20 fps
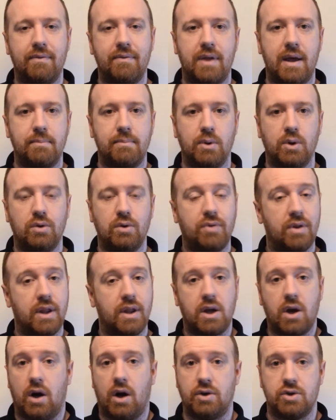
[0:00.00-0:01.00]
if they move,
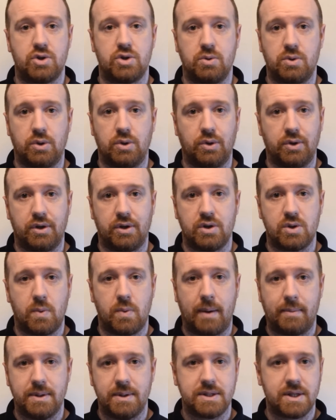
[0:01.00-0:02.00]
they can't shoot ordnance
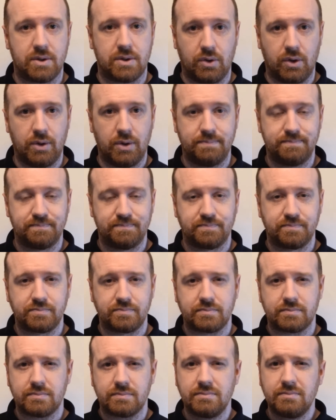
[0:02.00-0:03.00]
weapons at all.
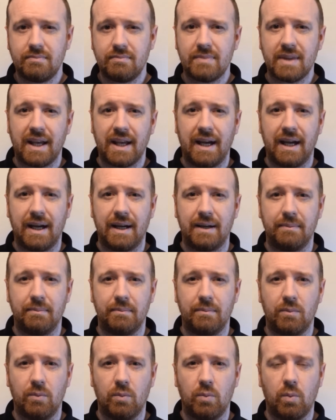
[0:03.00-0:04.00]

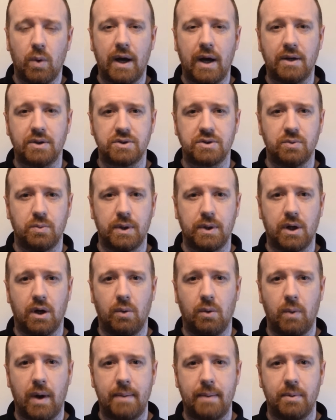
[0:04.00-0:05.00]
What else have we
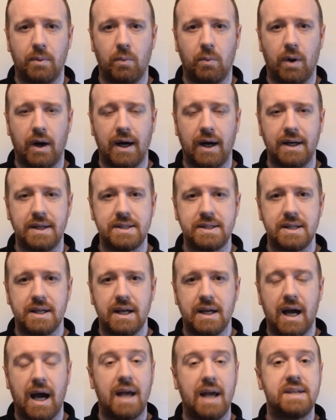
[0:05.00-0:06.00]
got weapon-wise?
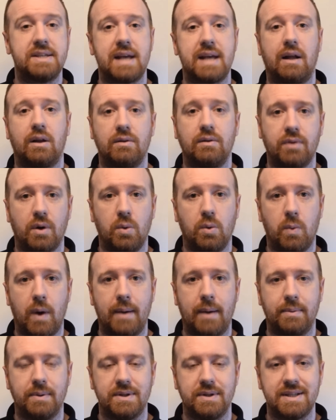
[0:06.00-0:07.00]
Salvo
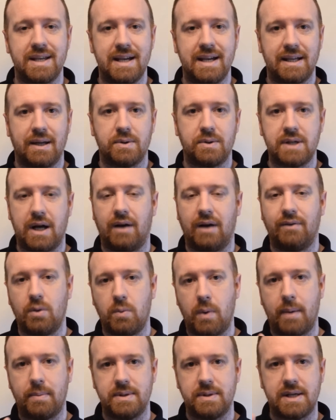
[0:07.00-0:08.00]
weapons. Now, salvo
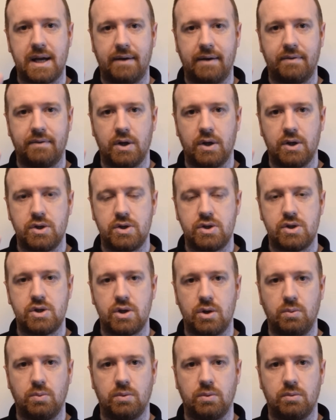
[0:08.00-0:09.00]
weapons have
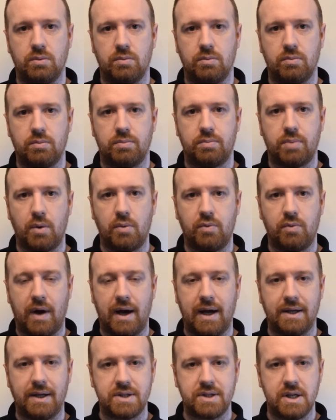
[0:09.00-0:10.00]
2
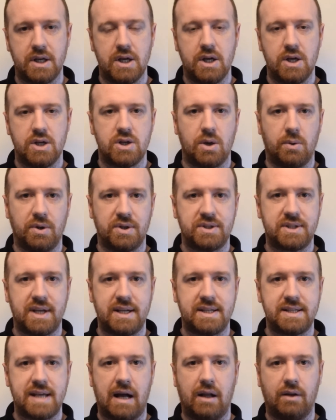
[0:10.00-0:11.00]
profiles, so it'll
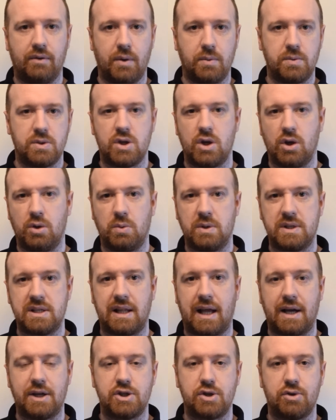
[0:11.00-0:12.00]
say salvo
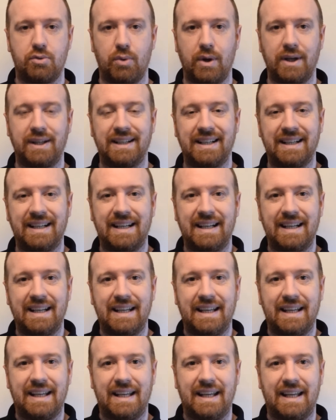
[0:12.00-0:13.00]
2/3.
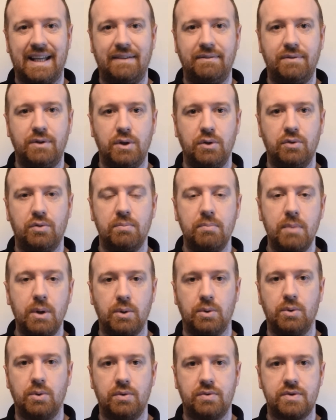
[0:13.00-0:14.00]
If you've
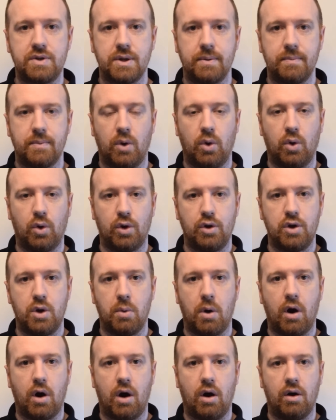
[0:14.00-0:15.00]
moved or
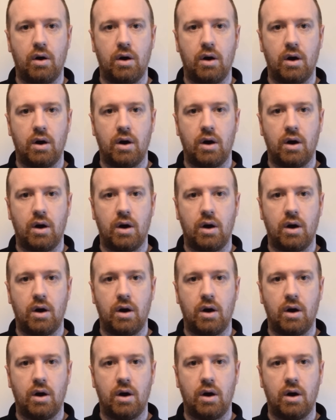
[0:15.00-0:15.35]
you are